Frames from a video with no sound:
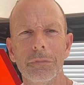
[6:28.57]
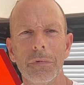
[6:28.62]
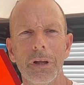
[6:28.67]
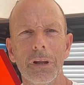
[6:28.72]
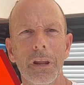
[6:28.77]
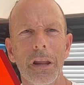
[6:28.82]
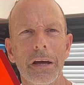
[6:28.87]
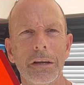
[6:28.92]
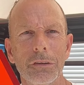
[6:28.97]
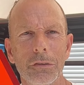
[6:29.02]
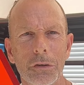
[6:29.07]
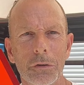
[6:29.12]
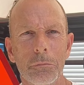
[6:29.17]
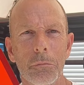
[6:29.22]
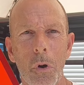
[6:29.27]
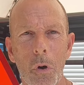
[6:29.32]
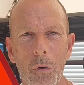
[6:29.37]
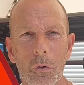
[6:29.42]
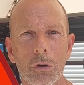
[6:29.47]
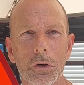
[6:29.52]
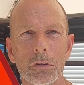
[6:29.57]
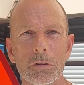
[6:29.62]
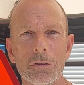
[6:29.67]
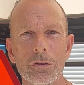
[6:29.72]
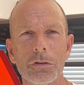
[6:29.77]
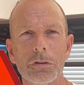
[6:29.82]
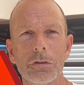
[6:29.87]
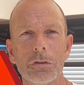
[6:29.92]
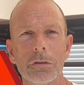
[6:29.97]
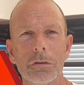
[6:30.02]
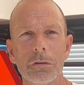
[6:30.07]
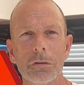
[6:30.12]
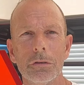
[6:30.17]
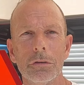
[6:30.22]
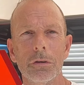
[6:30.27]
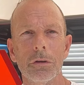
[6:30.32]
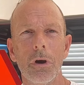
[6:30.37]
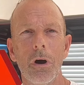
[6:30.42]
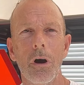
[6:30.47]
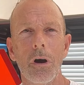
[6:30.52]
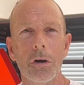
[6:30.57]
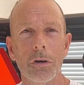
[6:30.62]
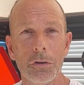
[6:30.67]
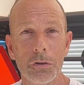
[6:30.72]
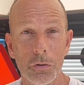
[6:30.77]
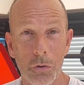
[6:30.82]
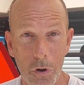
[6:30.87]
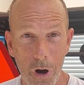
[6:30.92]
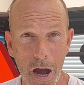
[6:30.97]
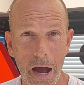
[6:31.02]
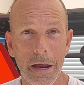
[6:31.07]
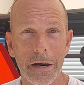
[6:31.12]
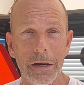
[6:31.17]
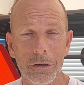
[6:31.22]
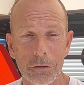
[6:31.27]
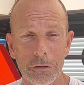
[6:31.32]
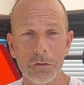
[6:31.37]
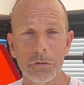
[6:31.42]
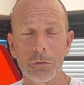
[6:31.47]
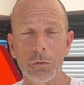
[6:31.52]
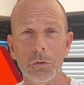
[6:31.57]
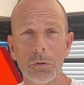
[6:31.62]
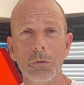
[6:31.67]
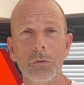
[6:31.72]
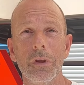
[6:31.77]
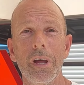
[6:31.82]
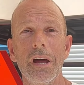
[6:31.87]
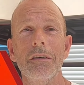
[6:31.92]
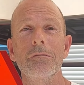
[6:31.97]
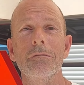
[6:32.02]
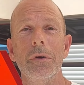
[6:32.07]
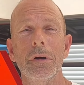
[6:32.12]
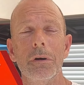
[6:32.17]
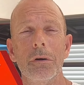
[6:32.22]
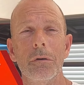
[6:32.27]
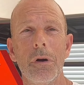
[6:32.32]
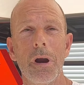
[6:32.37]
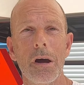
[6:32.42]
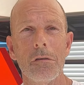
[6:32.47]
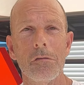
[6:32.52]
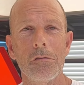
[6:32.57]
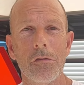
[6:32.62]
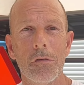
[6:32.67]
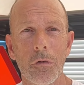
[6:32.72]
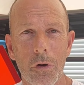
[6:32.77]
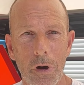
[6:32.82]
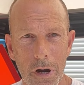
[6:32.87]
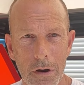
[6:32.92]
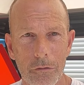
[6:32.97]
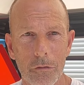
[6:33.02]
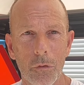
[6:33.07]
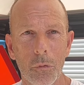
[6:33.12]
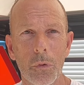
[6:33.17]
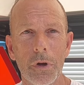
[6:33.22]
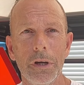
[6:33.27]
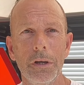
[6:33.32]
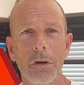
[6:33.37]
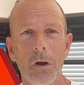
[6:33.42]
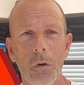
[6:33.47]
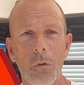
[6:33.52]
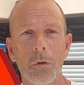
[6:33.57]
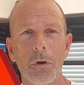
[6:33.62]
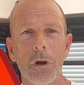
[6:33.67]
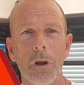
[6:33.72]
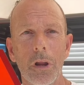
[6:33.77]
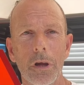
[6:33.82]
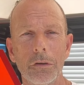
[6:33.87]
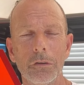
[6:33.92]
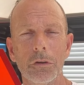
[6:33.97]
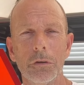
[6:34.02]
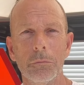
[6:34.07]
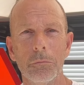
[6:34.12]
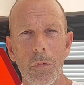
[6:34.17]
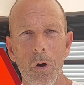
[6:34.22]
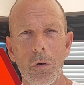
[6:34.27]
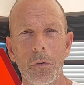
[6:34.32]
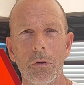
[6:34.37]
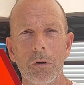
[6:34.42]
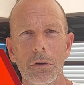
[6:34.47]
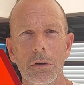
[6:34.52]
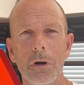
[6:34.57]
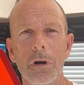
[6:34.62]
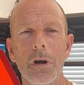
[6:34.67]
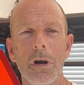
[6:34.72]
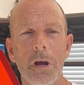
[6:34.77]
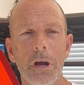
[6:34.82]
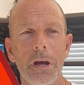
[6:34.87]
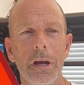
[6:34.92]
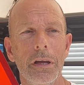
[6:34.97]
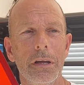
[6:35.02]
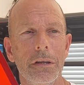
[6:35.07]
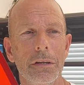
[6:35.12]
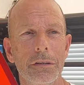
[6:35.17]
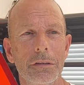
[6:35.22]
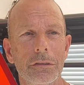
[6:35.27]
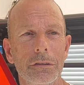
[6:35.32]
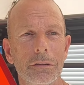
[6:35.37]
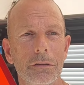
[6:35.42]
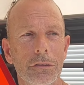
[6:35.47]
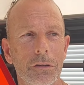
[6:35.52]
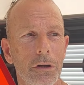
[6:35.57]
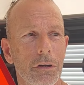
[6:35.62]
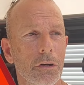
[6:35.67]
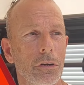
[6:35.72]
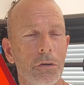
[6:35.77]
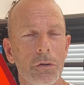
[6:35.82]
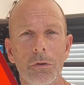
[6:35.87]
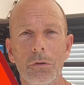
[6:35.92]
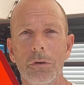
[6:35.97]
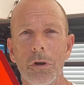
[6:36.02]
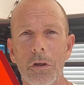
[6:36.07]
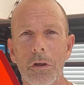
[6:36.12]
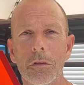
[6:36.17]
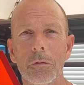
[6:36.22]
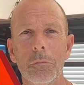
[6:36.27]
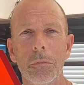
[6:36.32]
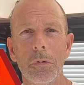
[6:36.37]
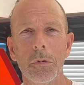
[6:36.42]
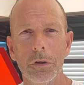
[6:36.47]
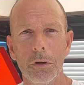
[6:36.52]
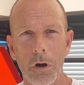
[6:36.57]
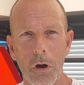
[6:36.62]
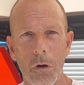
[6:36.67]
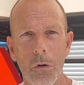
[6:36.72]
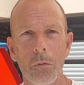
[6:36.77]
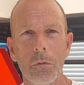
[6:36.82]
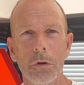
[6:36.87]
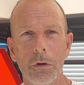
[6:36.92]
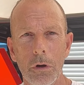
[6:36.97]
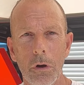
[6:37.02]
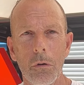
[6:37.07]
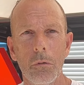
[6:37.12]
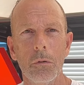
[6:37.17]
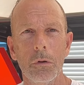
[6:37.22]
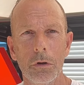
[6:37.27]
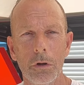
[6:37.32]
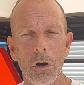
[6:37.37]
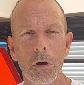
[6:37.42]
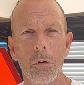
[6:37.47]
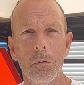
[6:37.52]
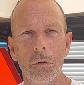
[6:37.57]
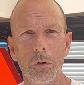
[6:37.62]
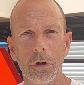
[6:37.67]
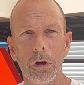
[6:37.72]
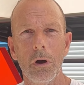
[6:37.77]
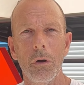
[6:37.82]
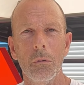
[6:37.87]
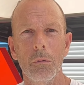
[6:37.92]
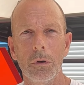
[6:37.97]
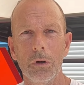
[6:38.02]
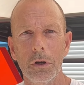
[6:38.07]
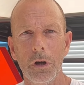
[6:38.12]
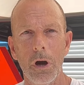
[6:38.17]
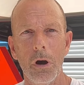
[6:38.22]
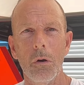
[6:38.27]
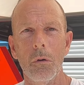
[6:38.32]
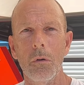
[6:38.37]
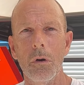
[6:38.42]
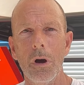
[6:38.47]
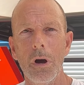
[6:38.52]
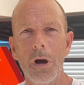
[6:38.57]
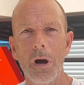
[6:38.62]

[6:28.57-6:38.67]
Electric motors are tried and true. They've been around forever. We know an electric motor is going to do nothing but go and go and go and go and go.